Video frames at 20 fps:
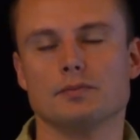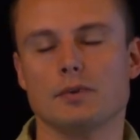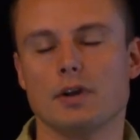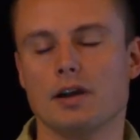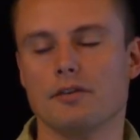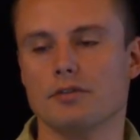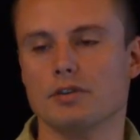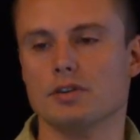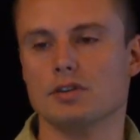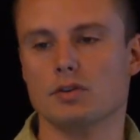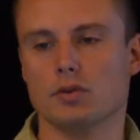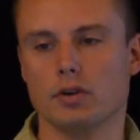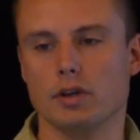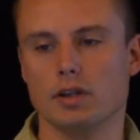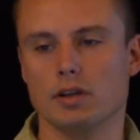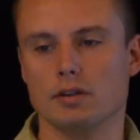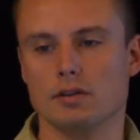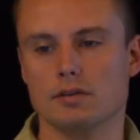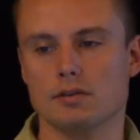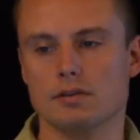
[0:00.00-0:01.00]
every
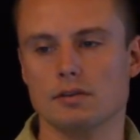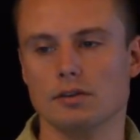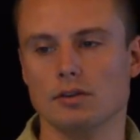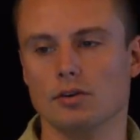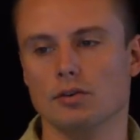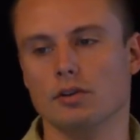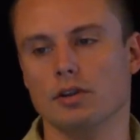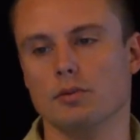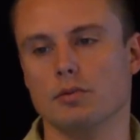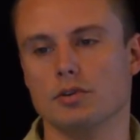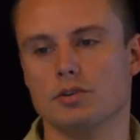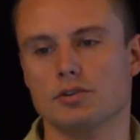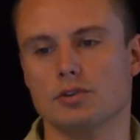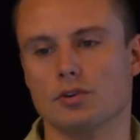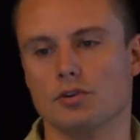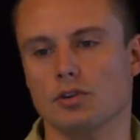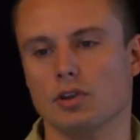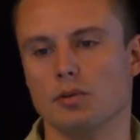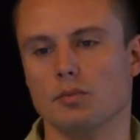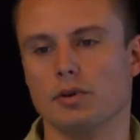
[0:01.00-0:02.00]
screen is slowly but
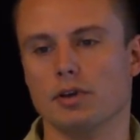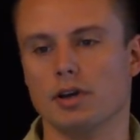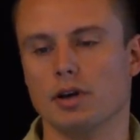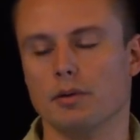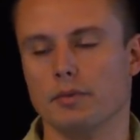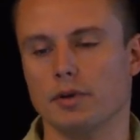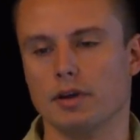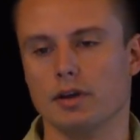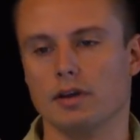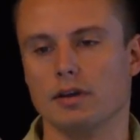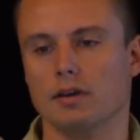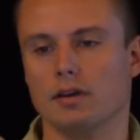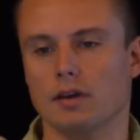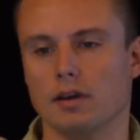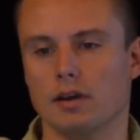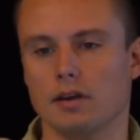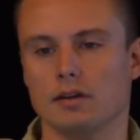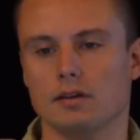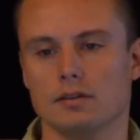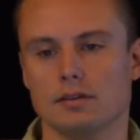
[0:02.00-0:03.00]
surely becoming
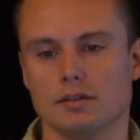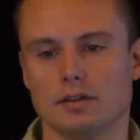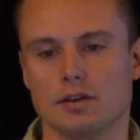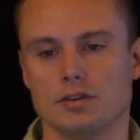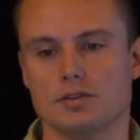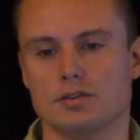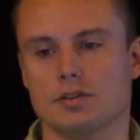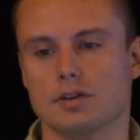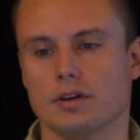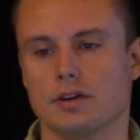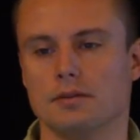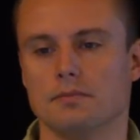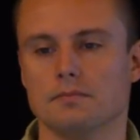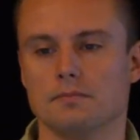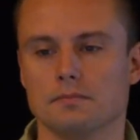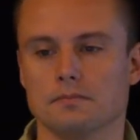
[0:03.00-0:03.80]
a touch screen.